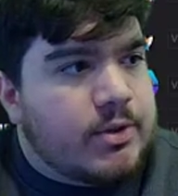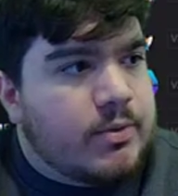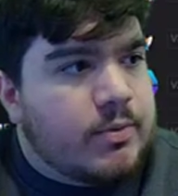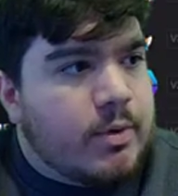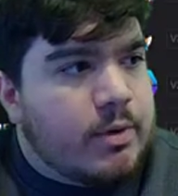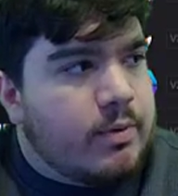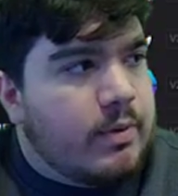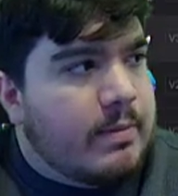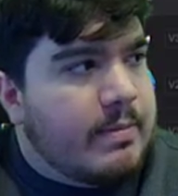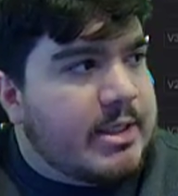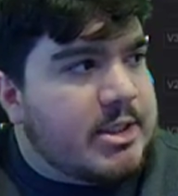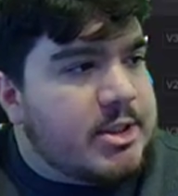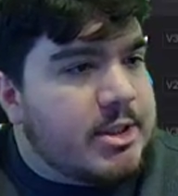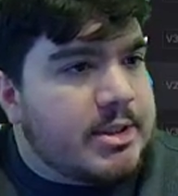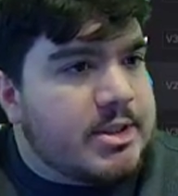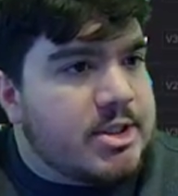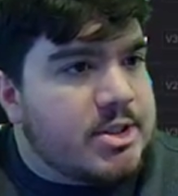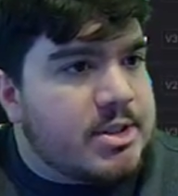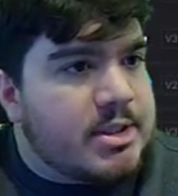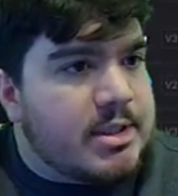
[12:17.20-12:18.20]
worthwhile
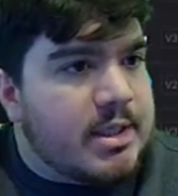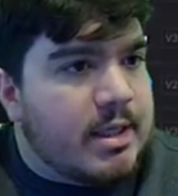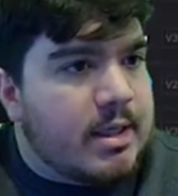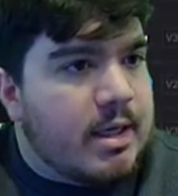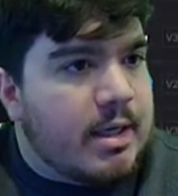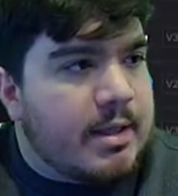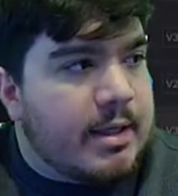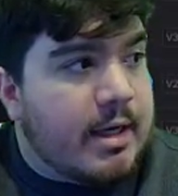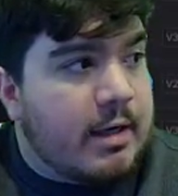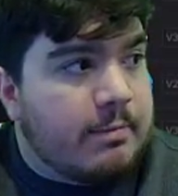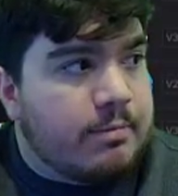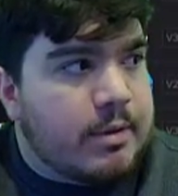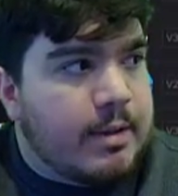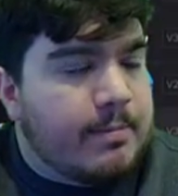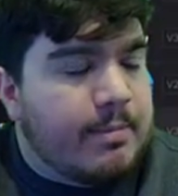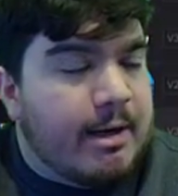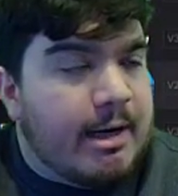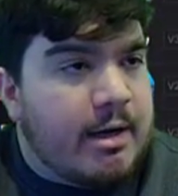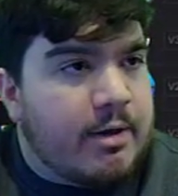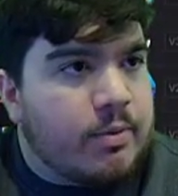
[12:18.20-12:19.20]
mentioning just the kind of
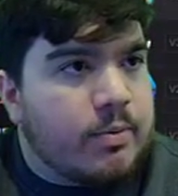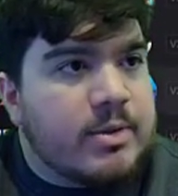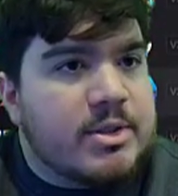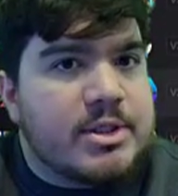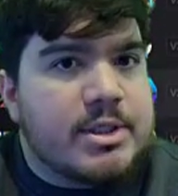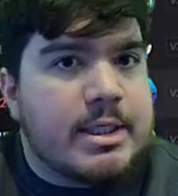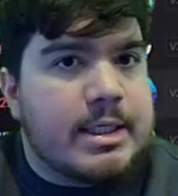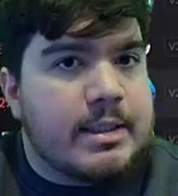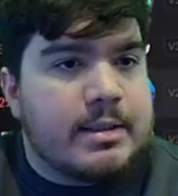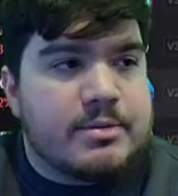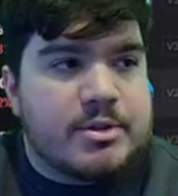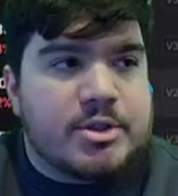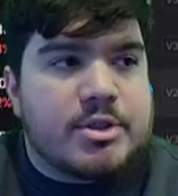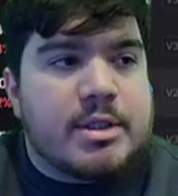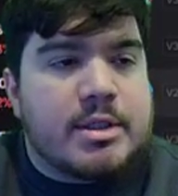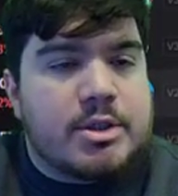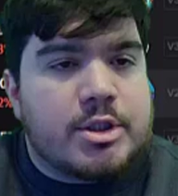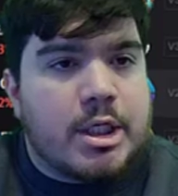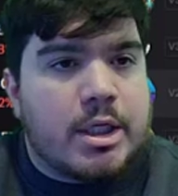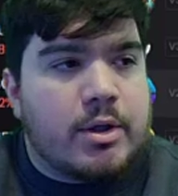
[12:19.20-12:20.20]
bloodbath we're seeing just
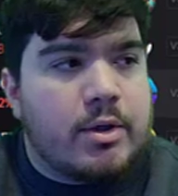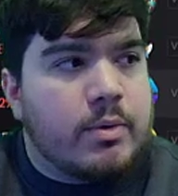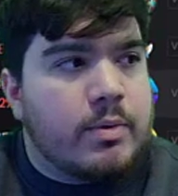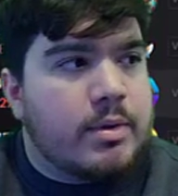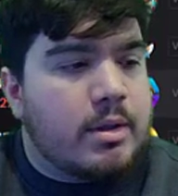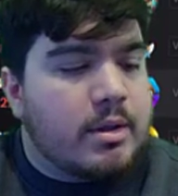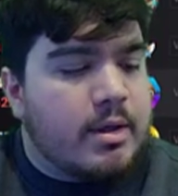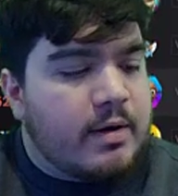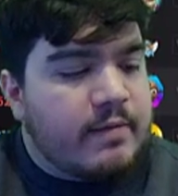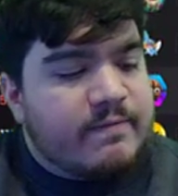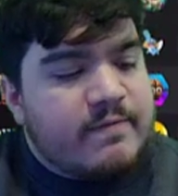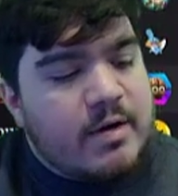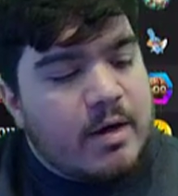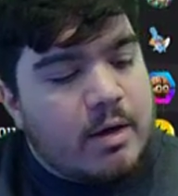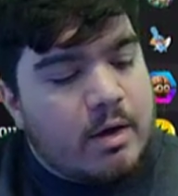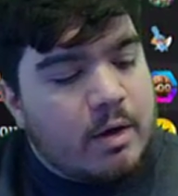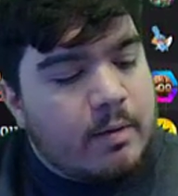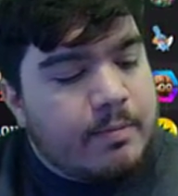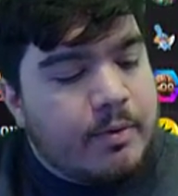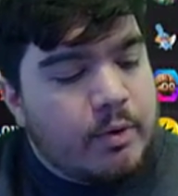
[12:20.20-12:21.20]
in general with a lot of
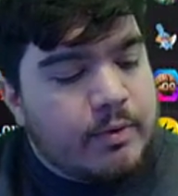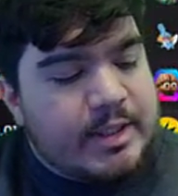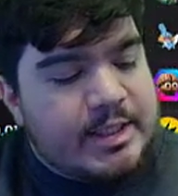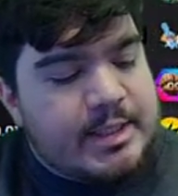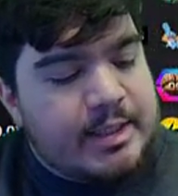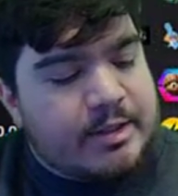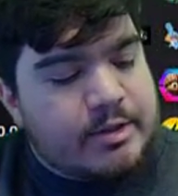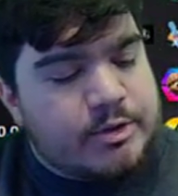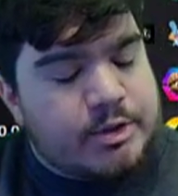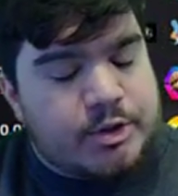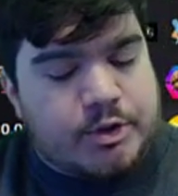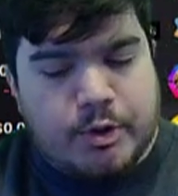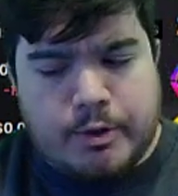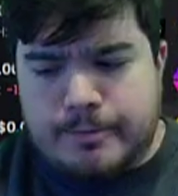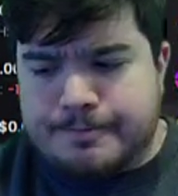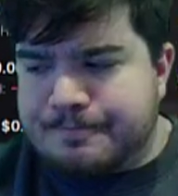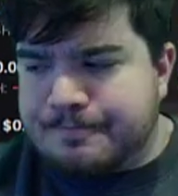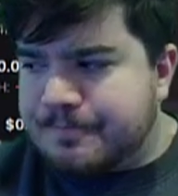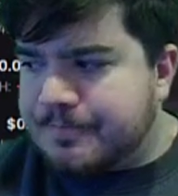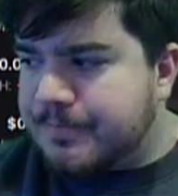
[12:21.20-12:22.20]
our Poke Tickers.
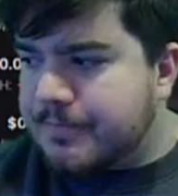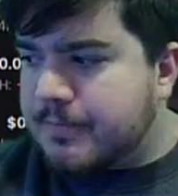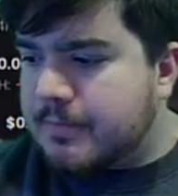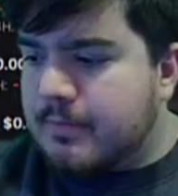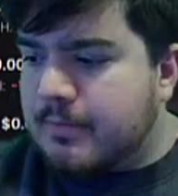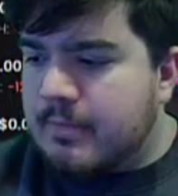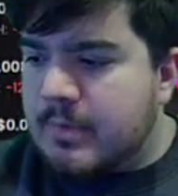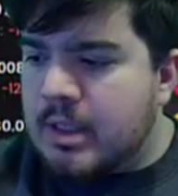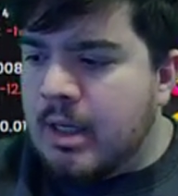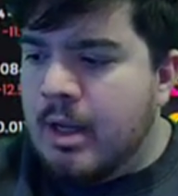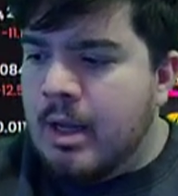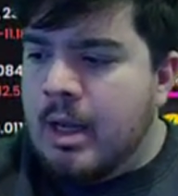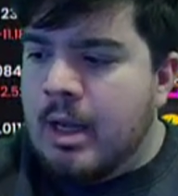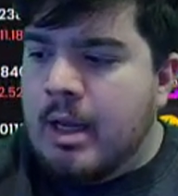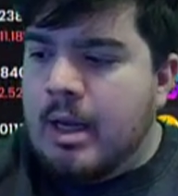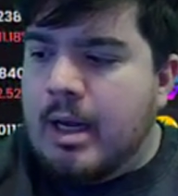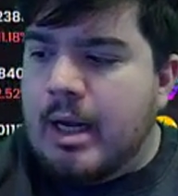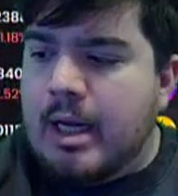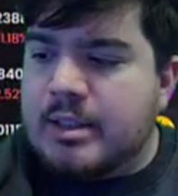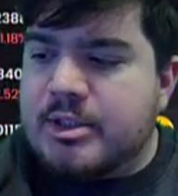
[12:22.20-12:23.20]
So
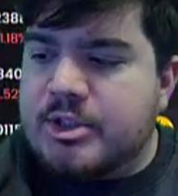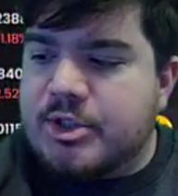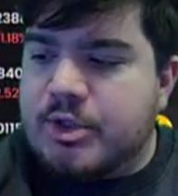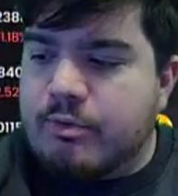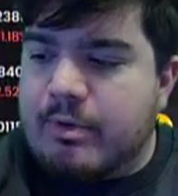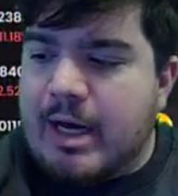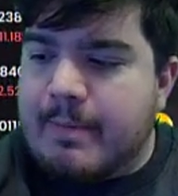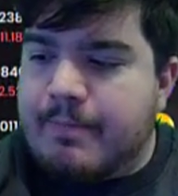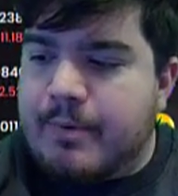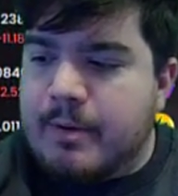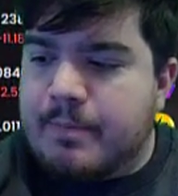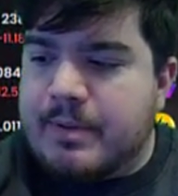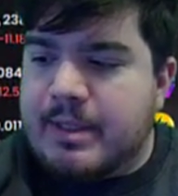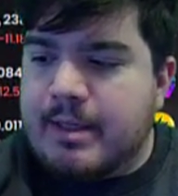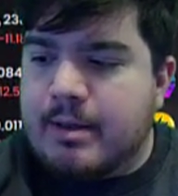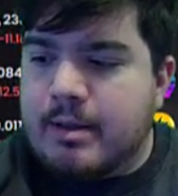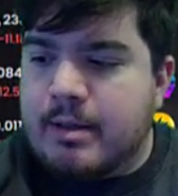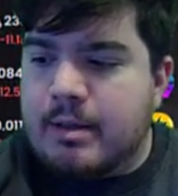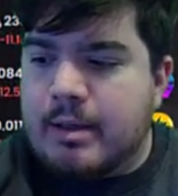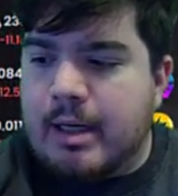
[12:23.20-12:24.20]
just to wrap up
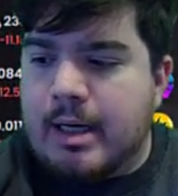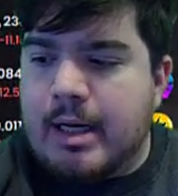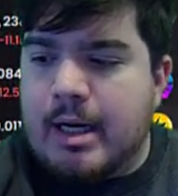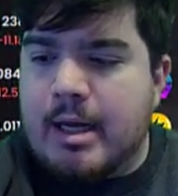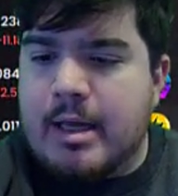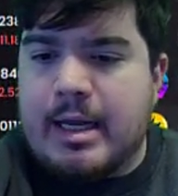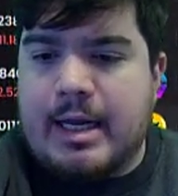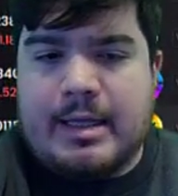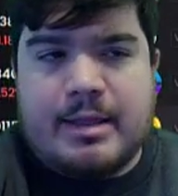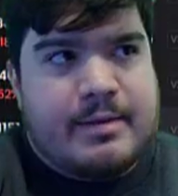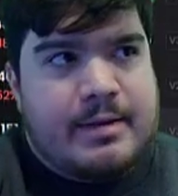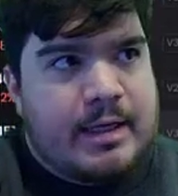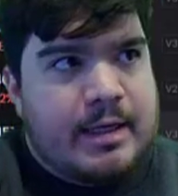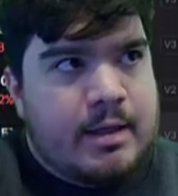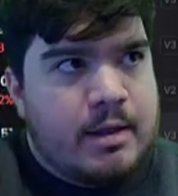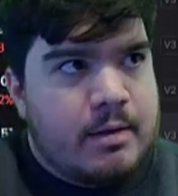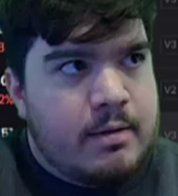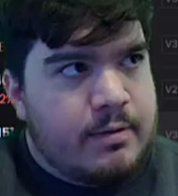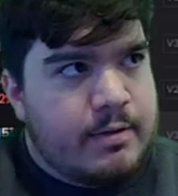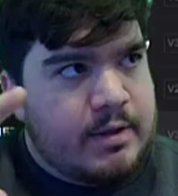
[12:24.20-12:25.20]
here,
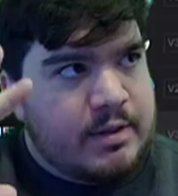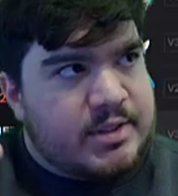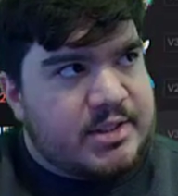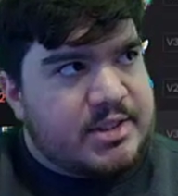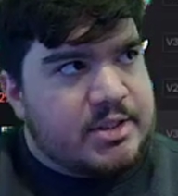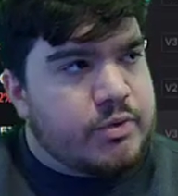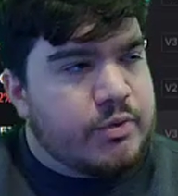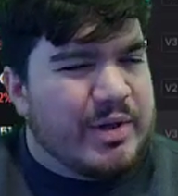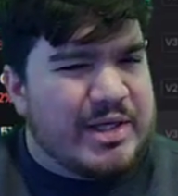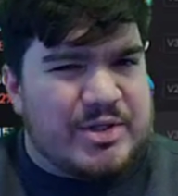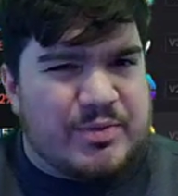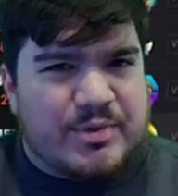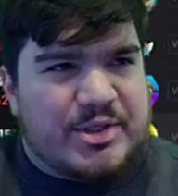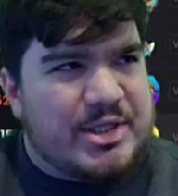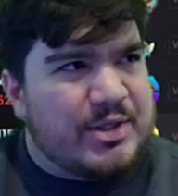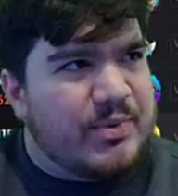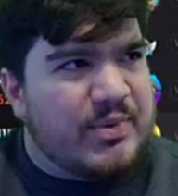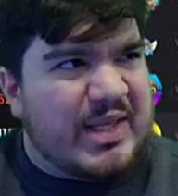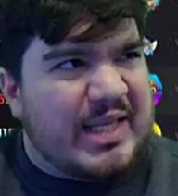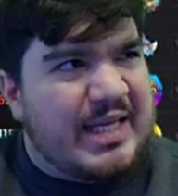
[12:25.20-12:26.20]
this situation we're
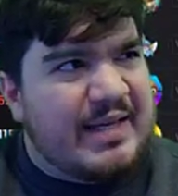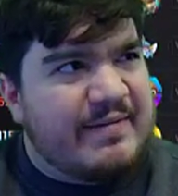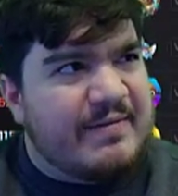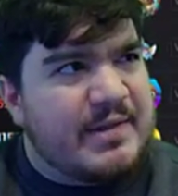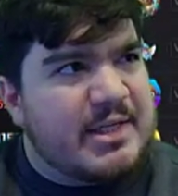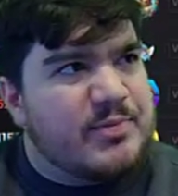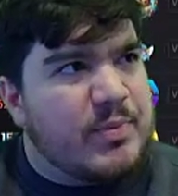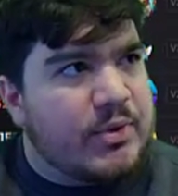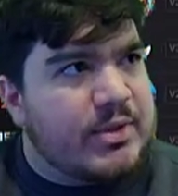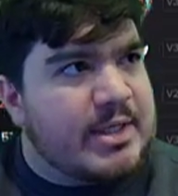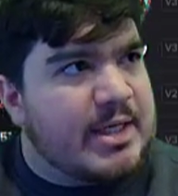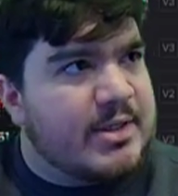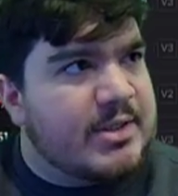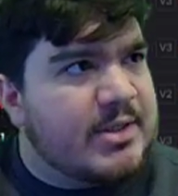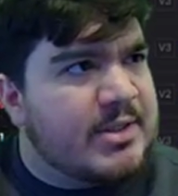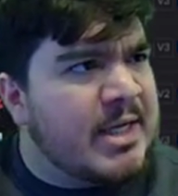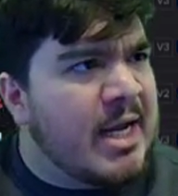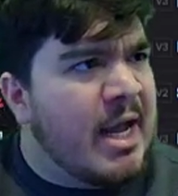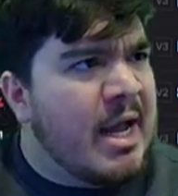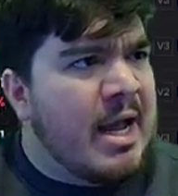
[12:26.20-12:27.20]
seeing with EEVEE and these Poke
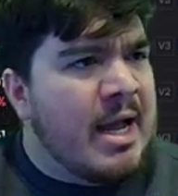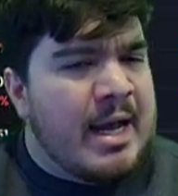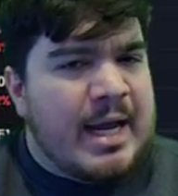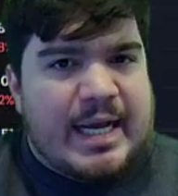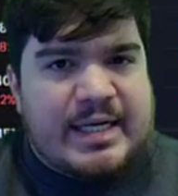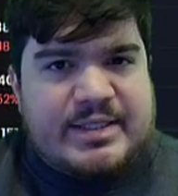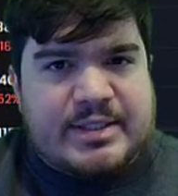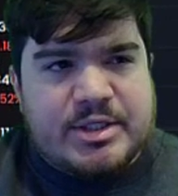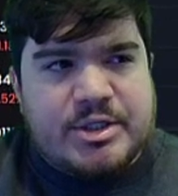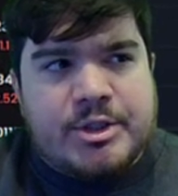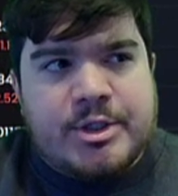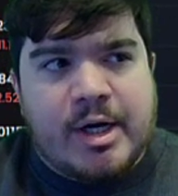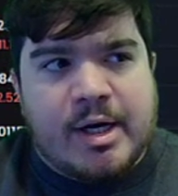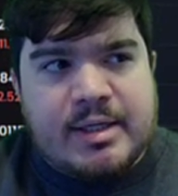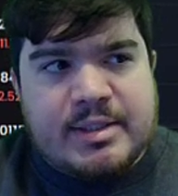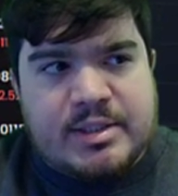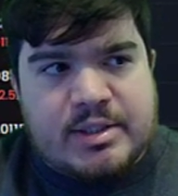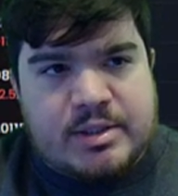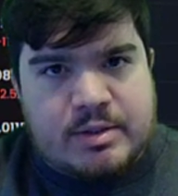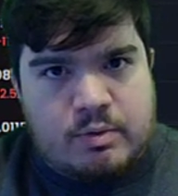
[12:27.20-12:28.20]
Tickers isn't
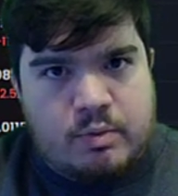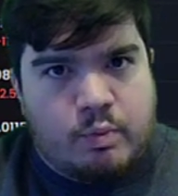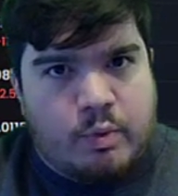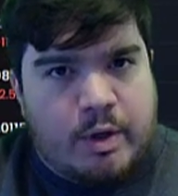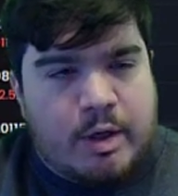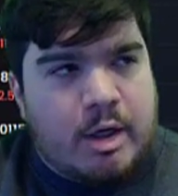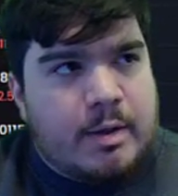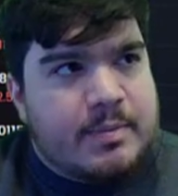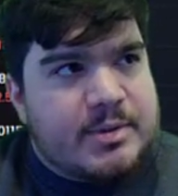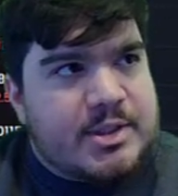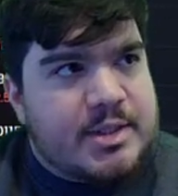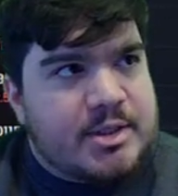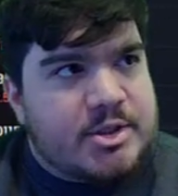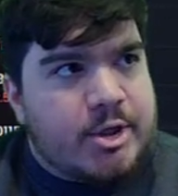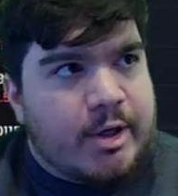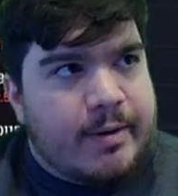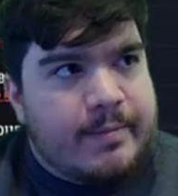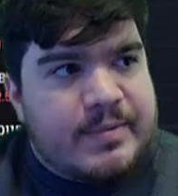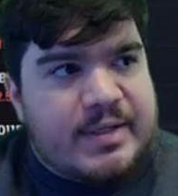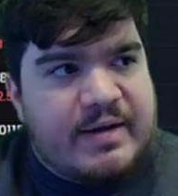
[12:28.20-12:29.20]
just 100% the
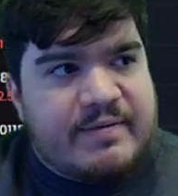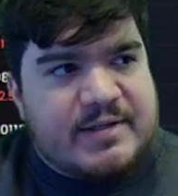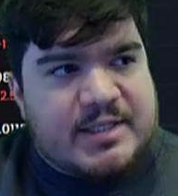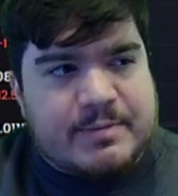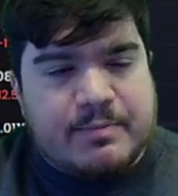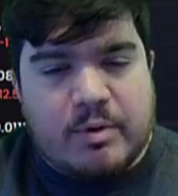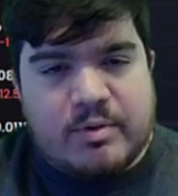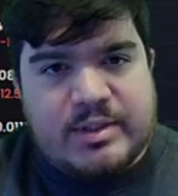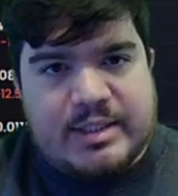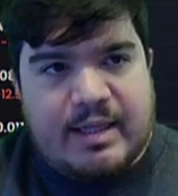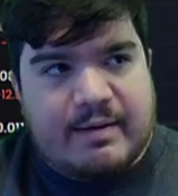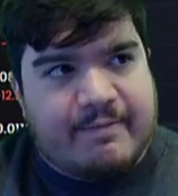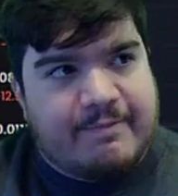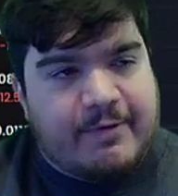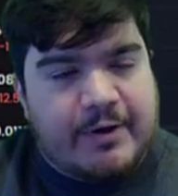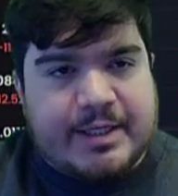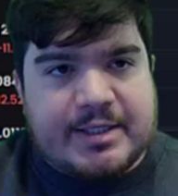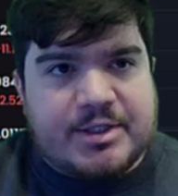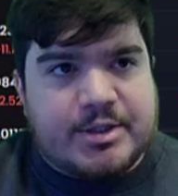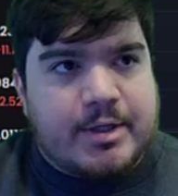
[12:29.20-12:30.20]
Charm Dev. It's mostly that
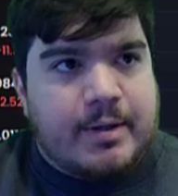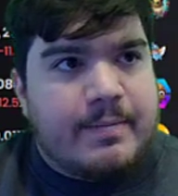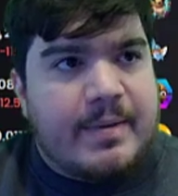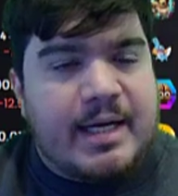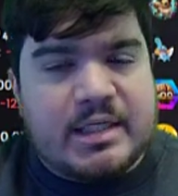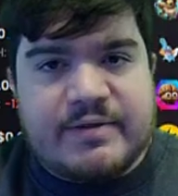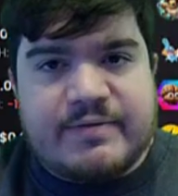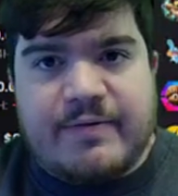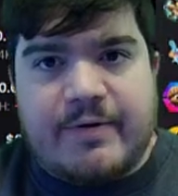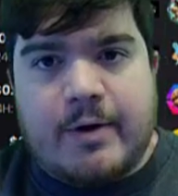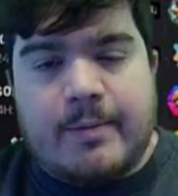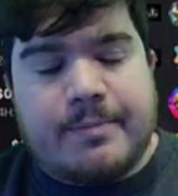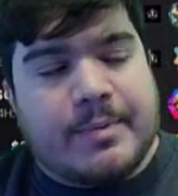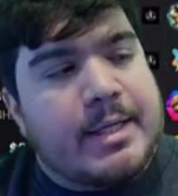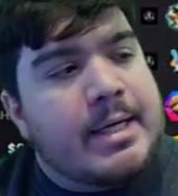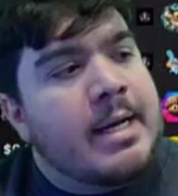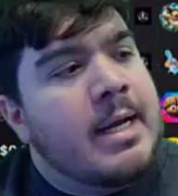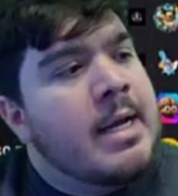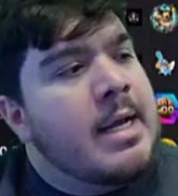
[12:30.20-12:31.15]
fucking scumbag's fault. But